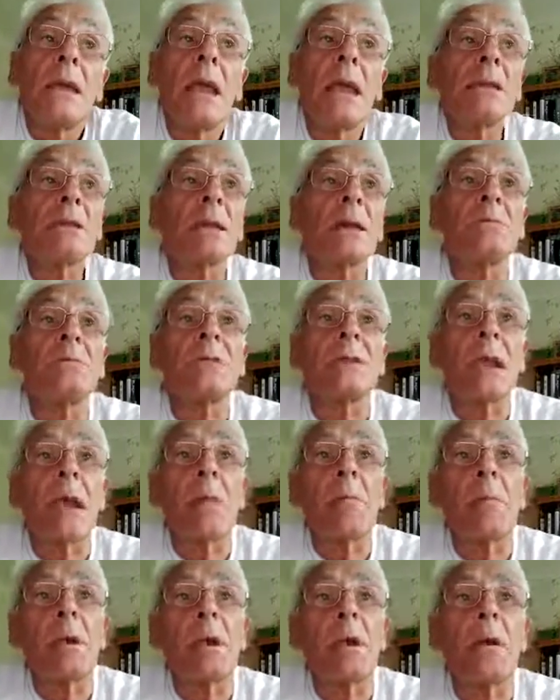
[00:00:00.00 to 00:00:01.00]
Yes, I'm
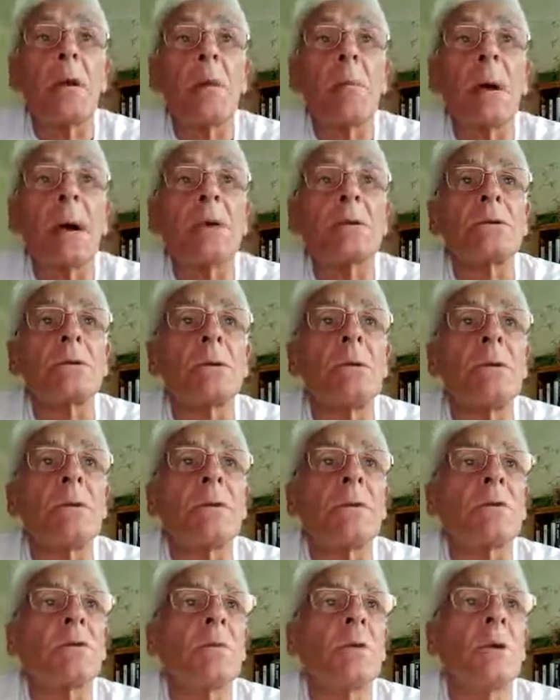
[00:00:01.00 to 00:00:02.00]
sceptical about some
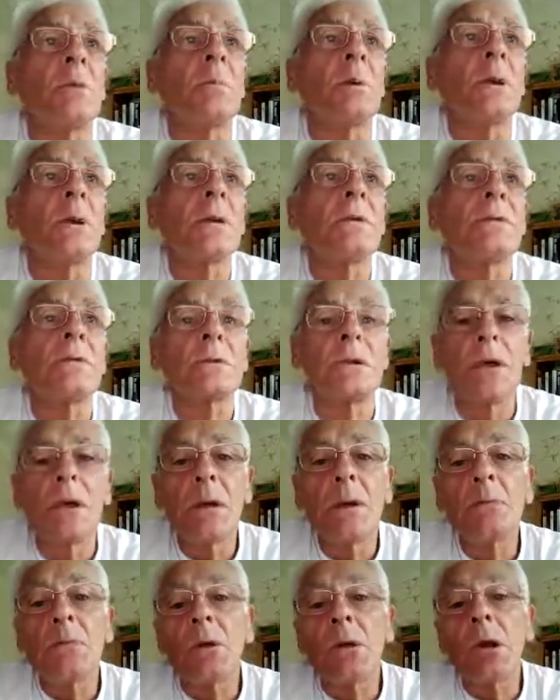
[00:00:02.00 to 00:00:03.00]
of his real beliefs,
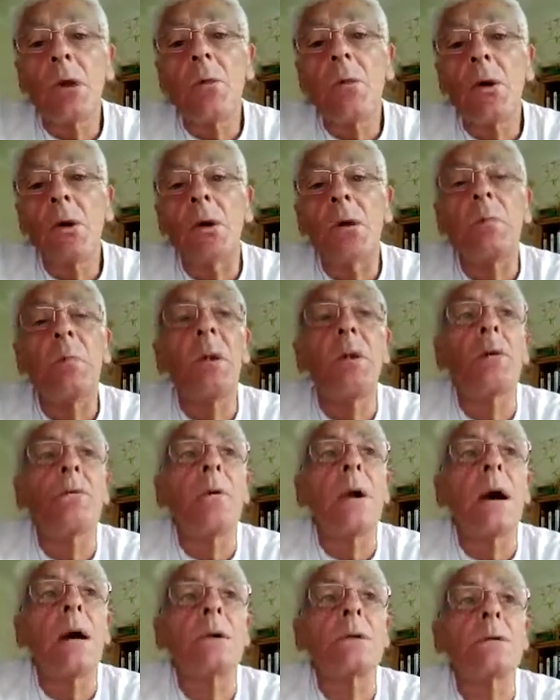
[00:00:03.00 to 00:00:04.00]
but no one can be all
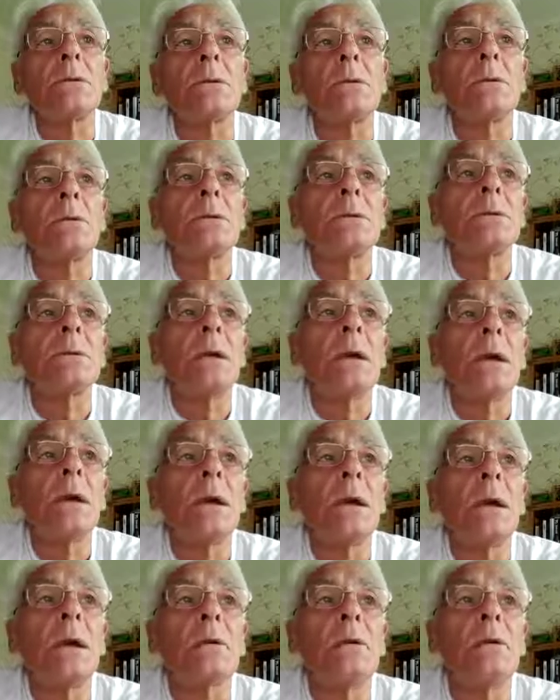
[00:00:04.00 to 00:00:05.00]
right all
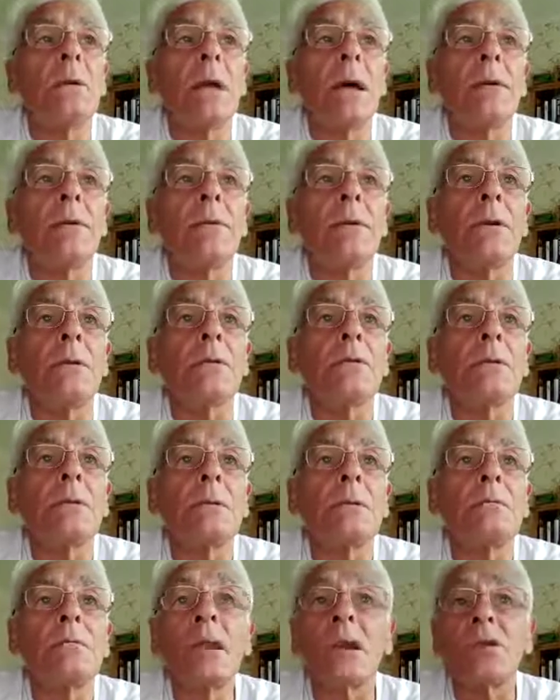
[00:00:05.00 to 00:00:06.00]
in all their views.
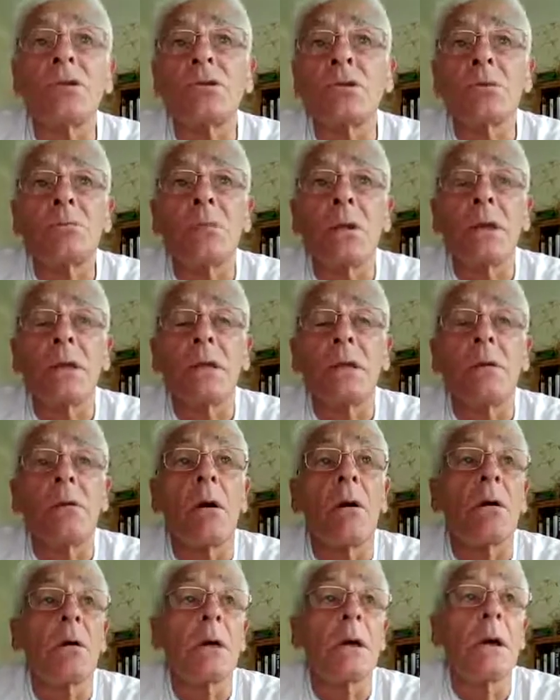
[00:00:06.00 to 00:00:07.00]
That shouldn't mean they're
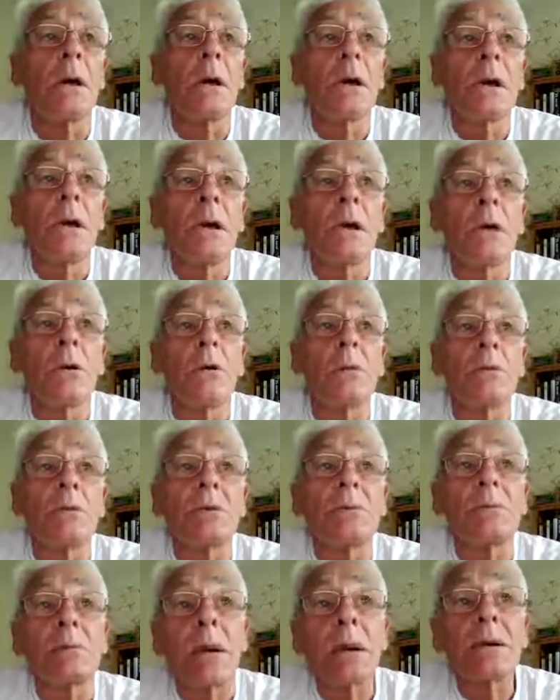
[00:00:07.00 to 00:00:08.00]
wrong in all
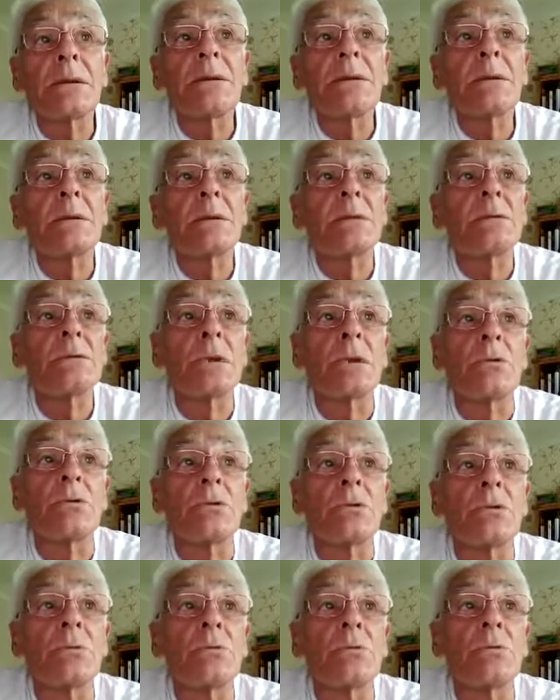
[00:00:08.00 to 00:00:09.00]
respects and so
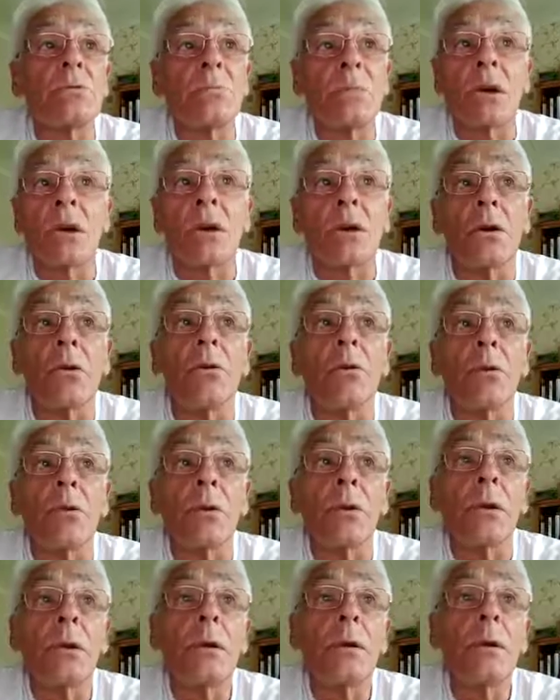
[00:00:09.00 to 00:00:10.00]
should be
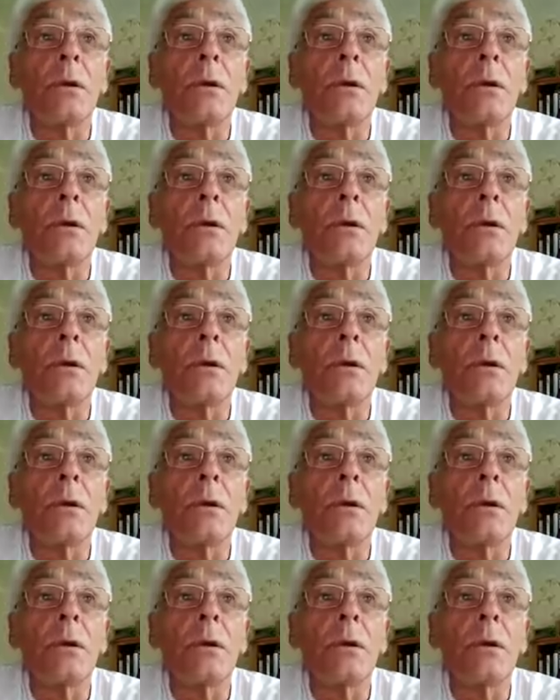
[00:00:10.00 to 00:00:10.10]
ignored.